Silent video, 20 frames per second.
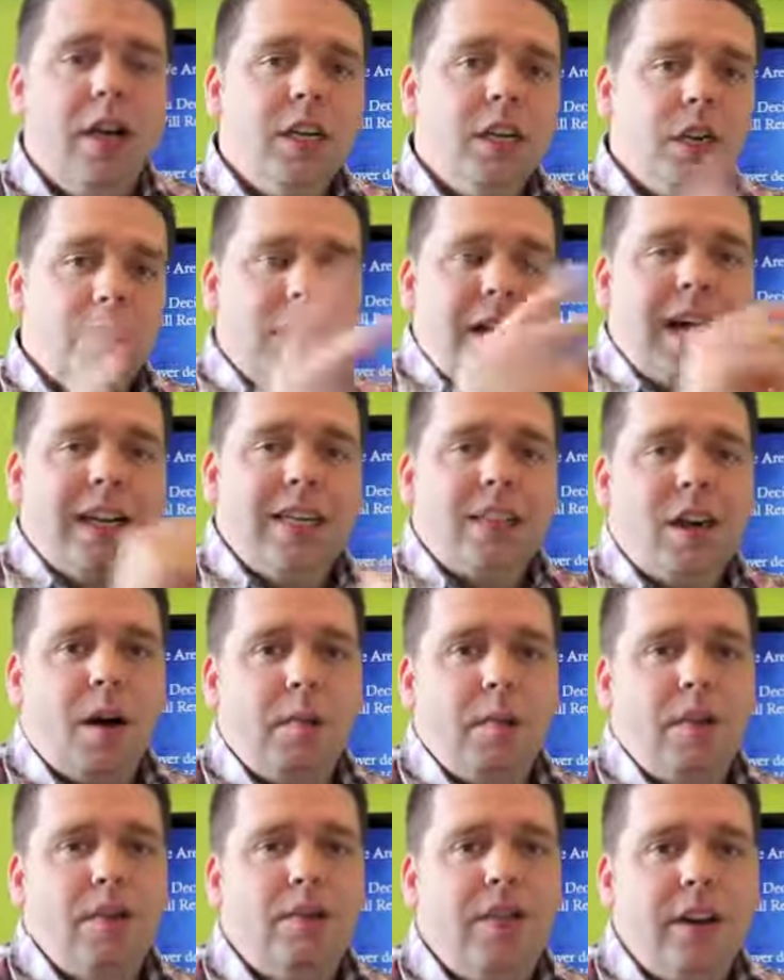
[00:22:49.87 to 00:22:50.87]
So the next
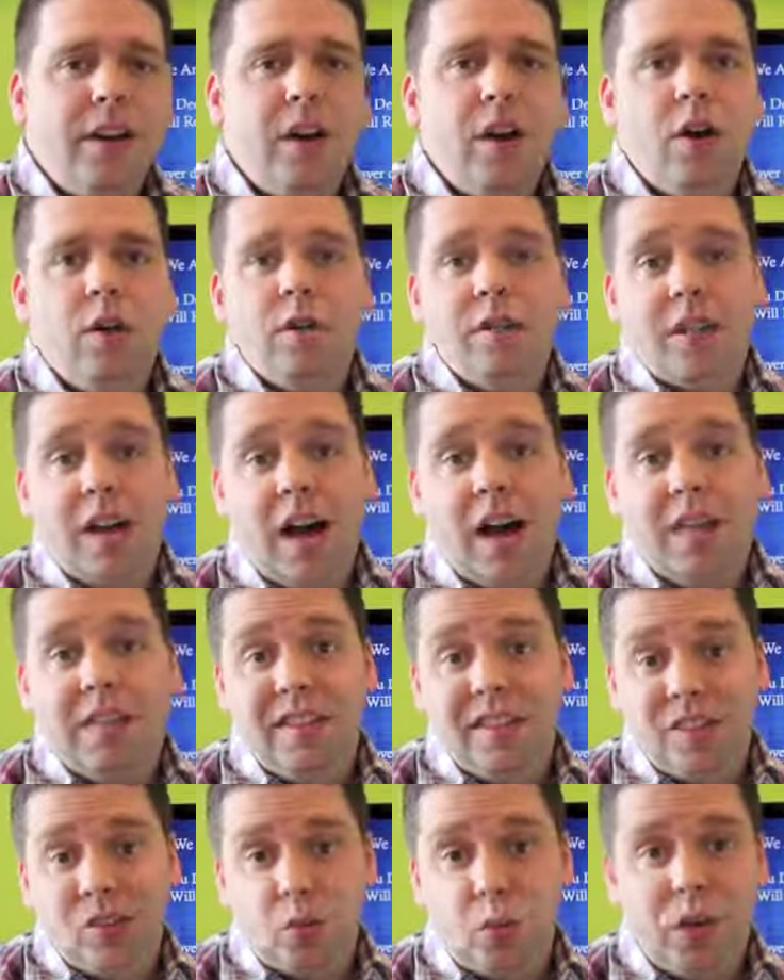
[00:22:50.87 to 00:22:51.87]
couple of videos
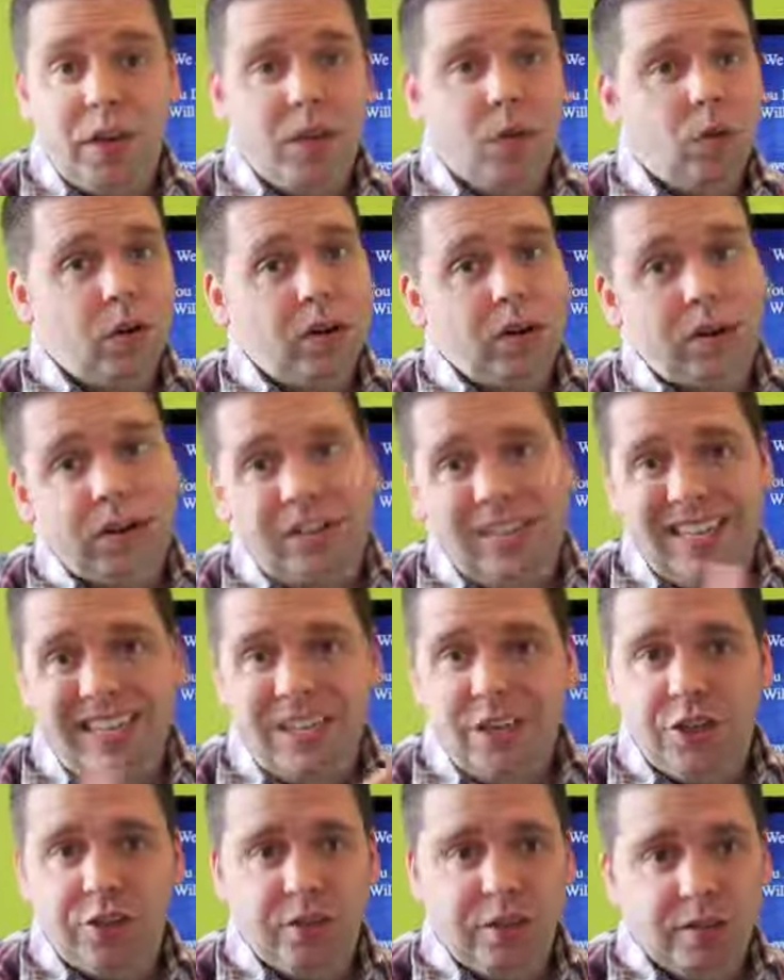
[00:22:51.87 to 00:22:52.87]
this week, we're going to
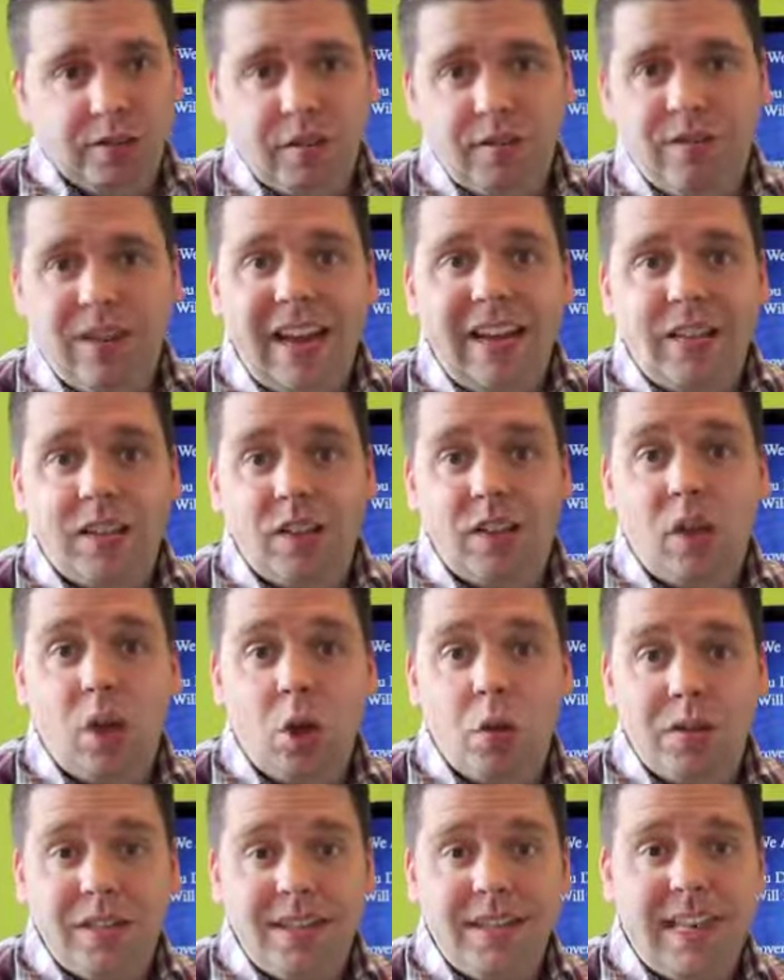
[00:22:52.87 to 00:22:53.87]
teach you some advanced
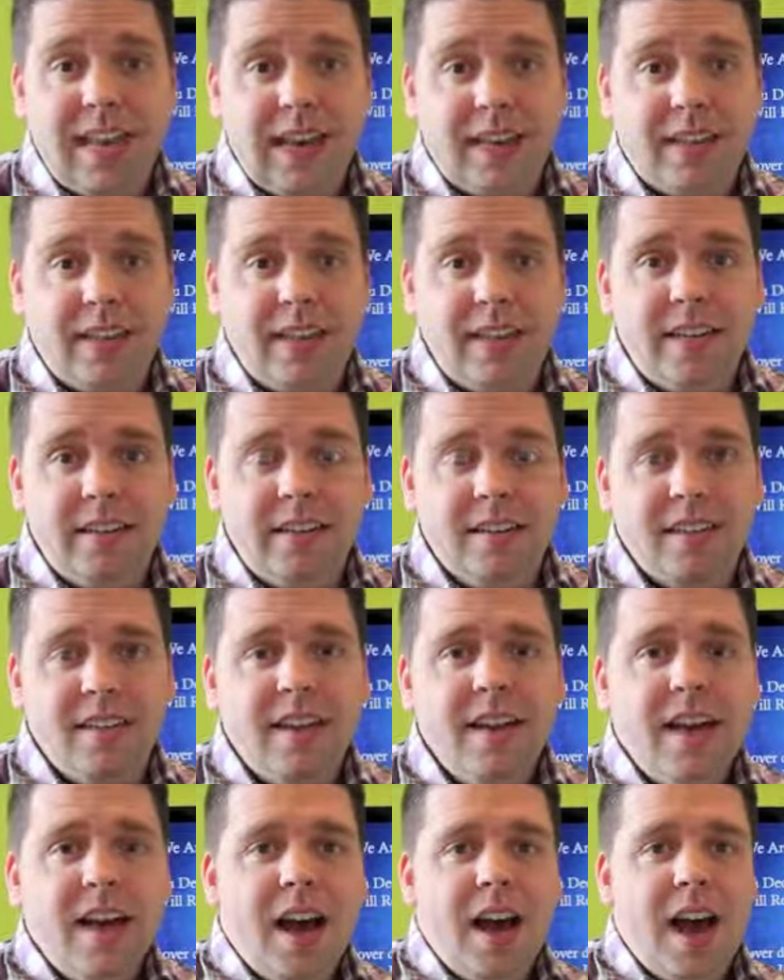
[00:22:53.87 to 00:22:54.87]
closing
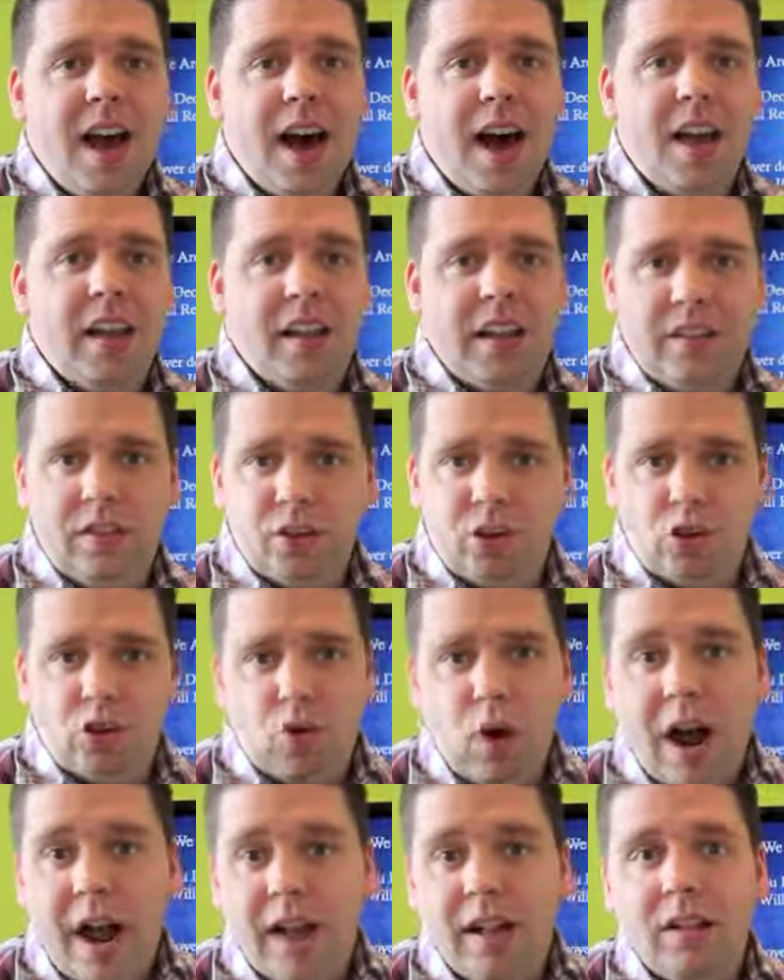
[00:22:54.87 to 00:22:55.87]
techniques, like the
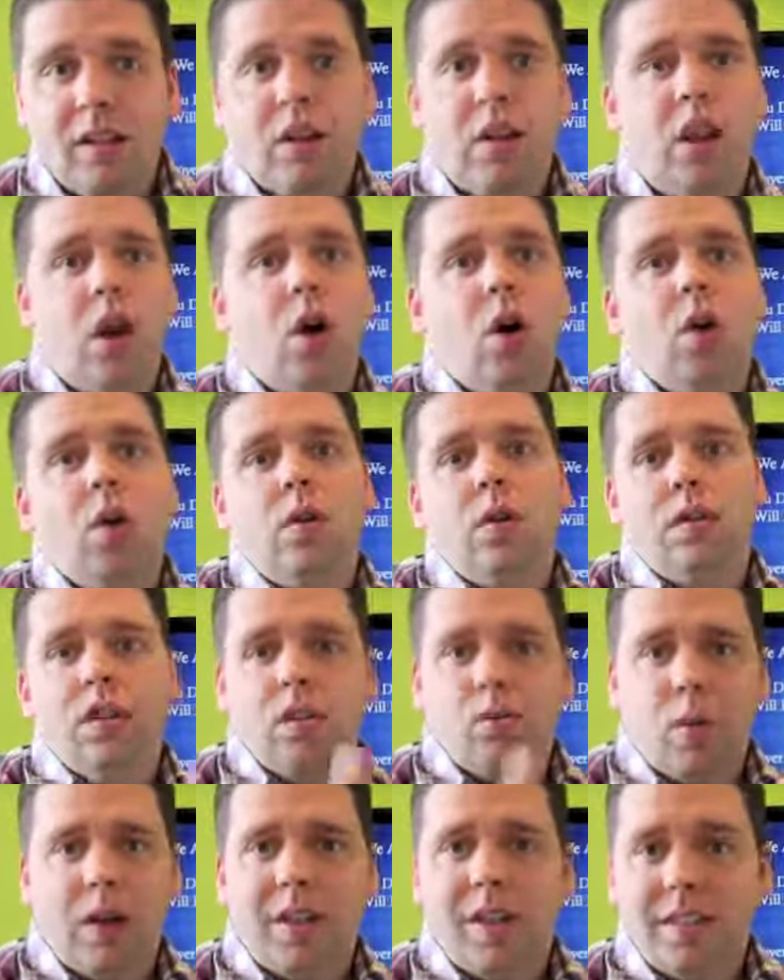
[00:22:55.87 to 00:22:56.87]
trial close,
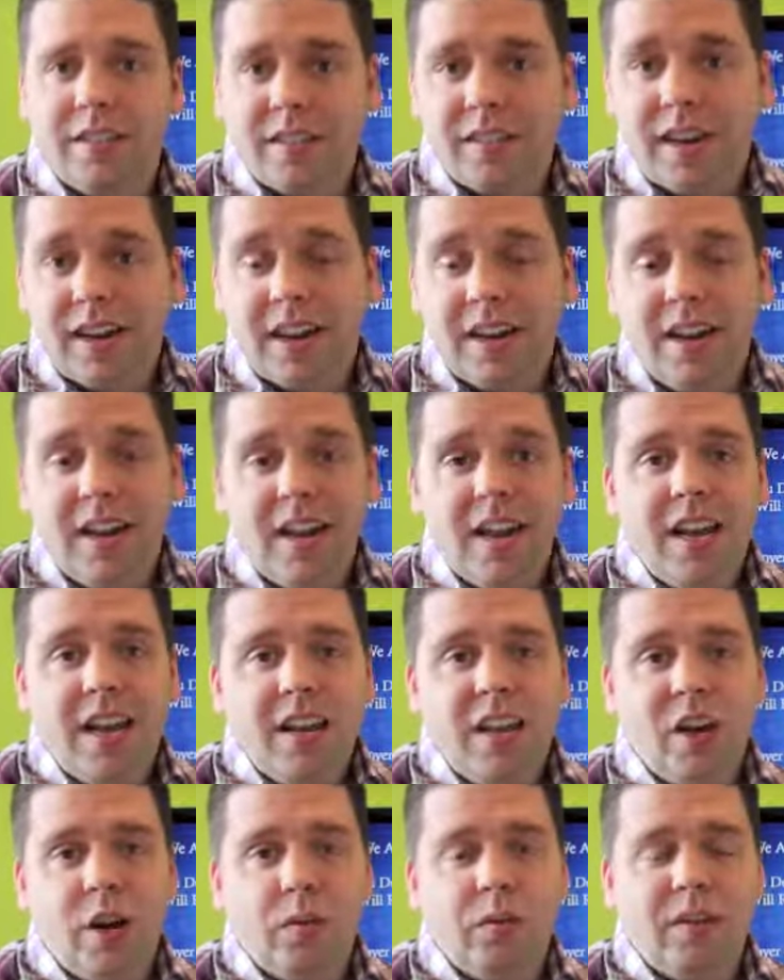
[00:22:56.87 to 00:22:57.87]
as well as
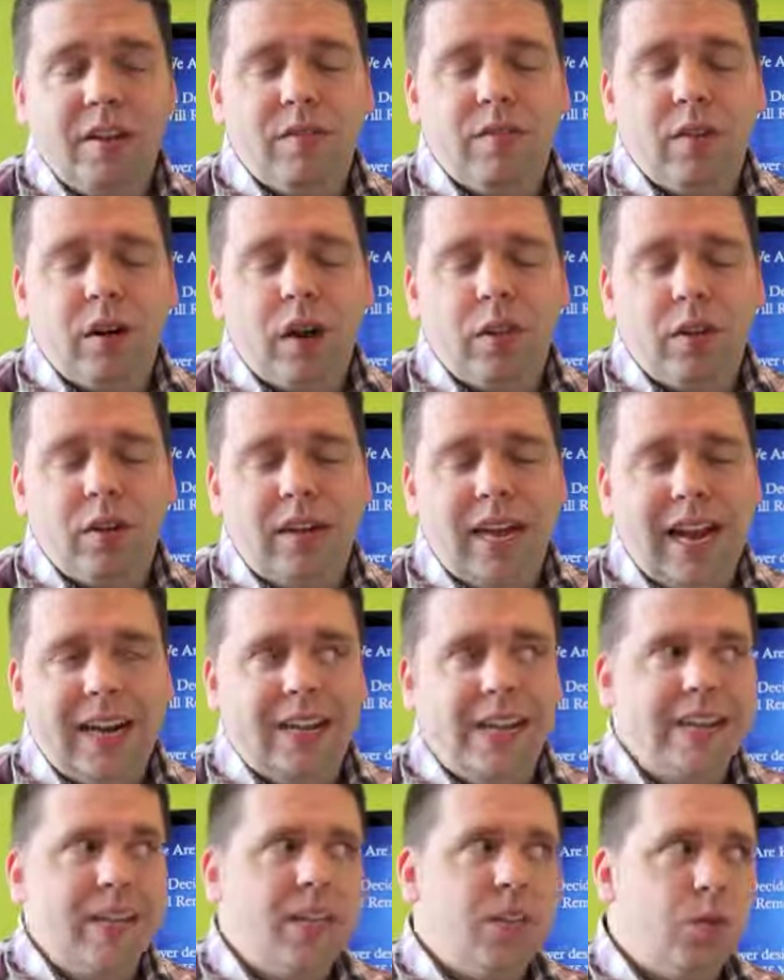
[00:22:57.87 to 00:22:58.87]
different other
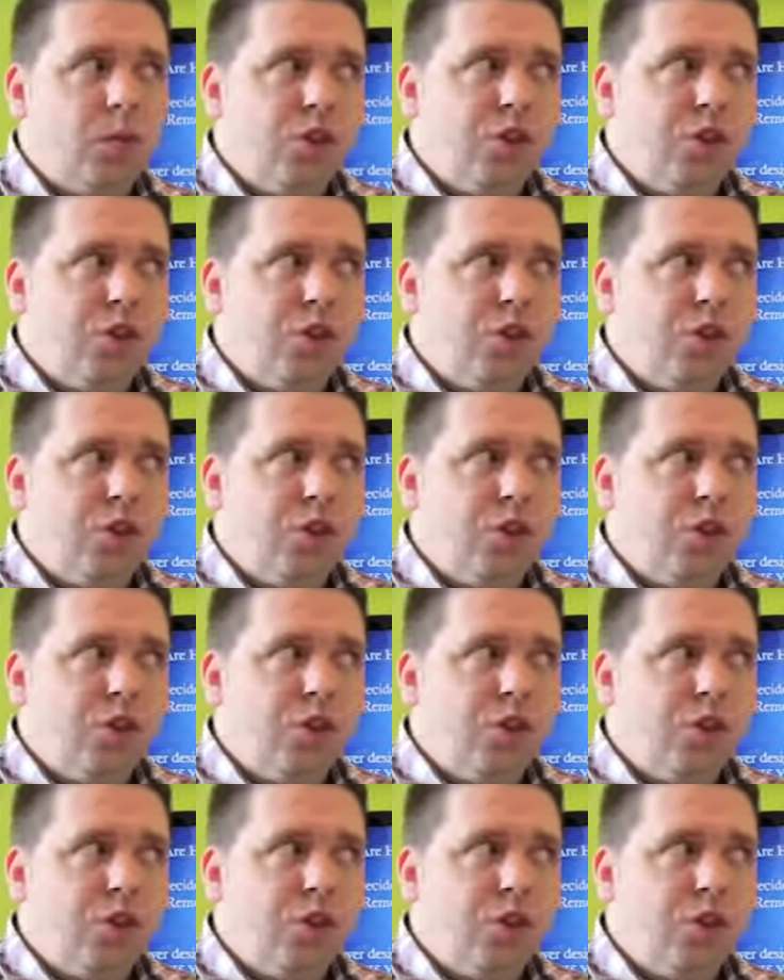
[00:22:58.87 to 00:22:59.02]
techniques.